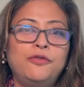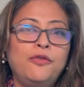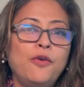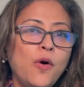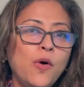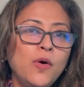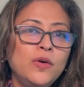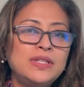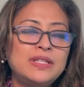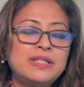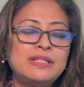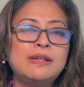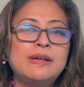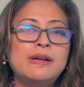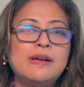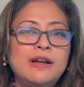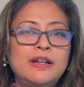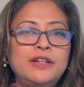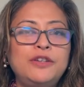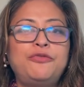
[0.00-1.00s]
Foes
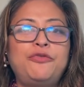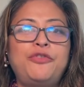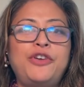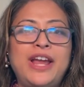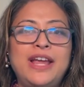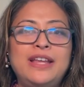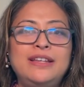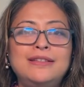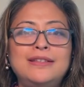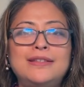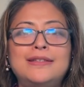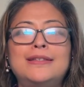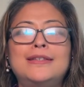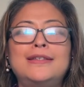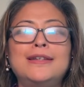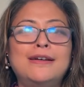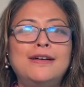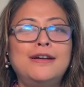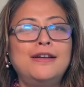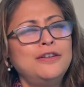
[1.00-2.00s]
turned
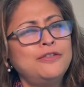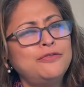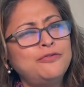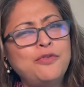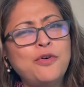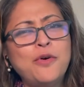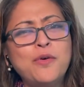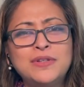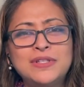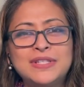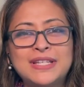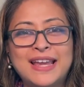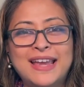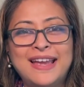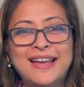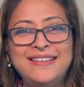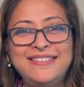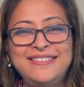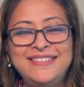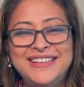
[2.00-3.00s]
friends turned foes
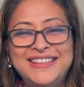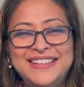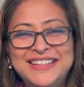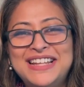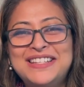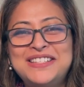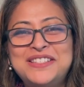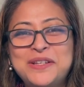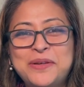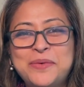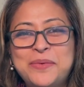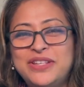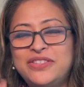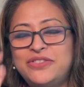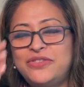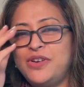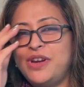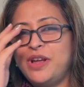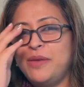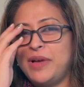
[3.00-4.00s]
again? That's the
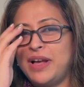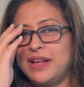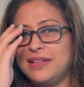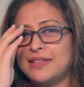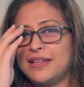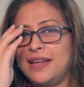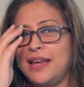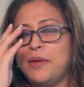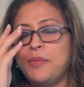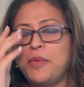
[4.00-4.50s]
question I'm asking